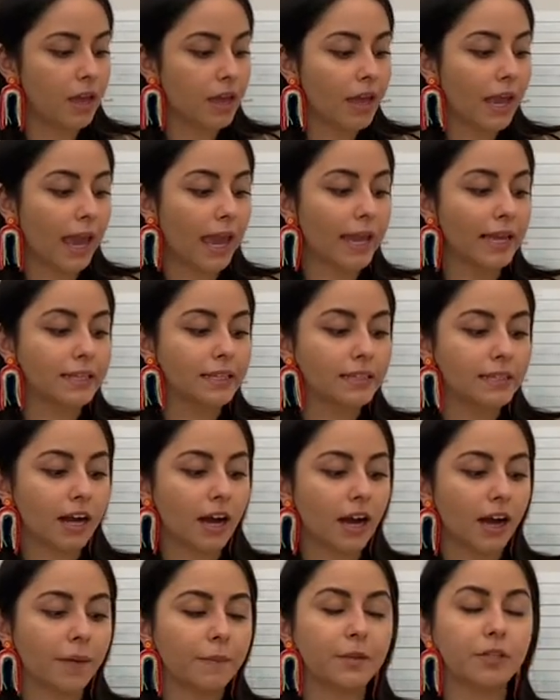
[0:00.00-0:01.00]
A
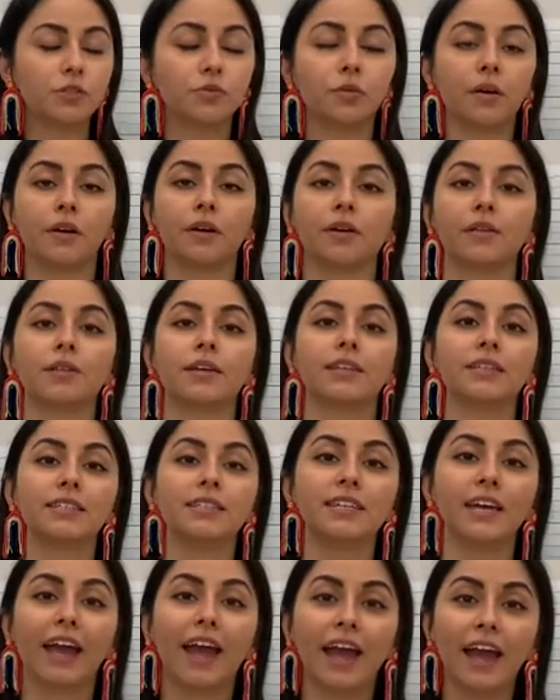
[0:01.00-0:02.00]
dime is worth
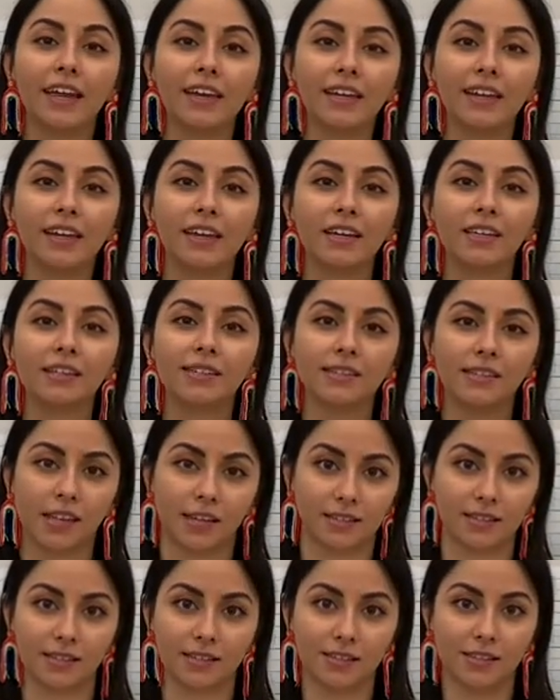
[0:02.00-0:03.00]
10
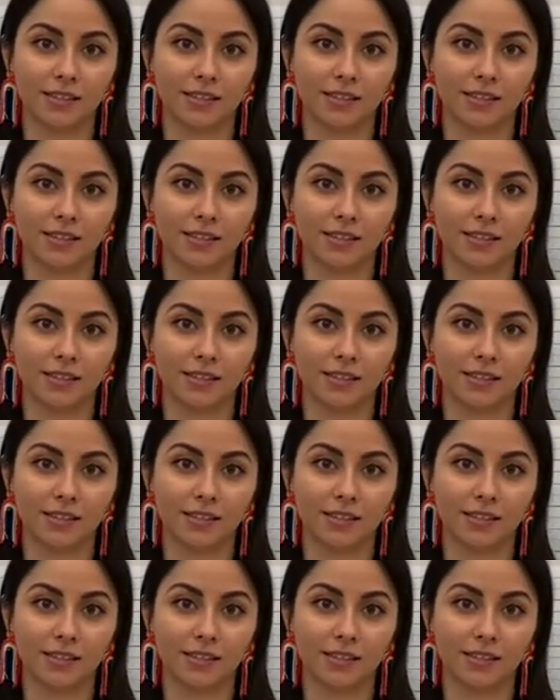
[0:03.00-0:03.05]
cents.